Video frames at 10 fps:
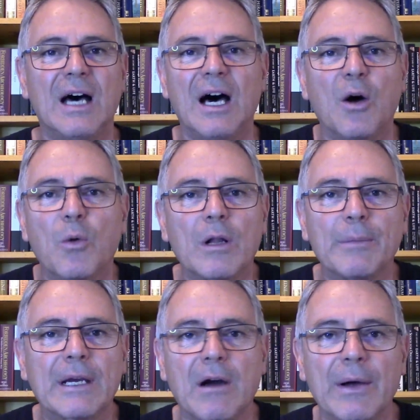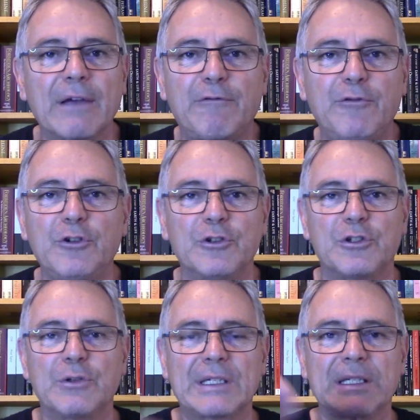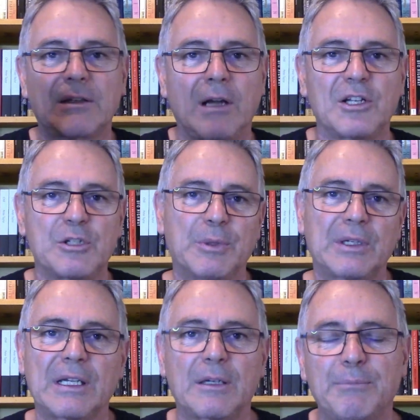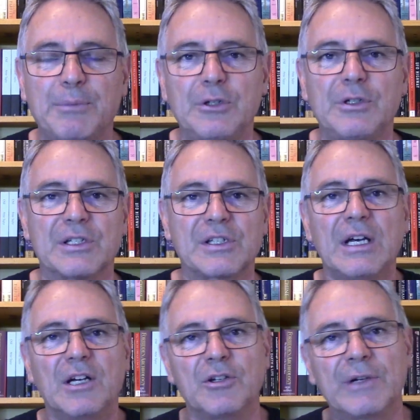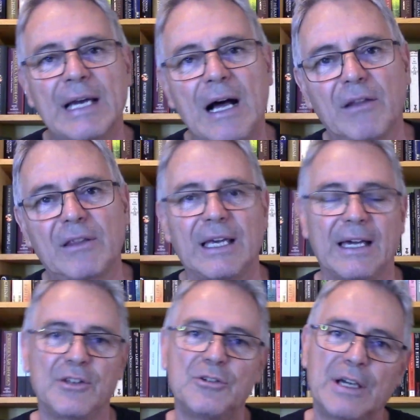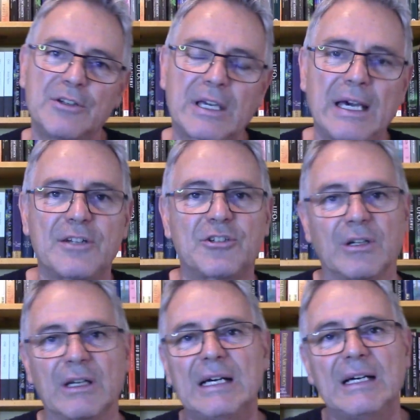We'll be growing food, doing technology, building computers, doing healthcare, new education,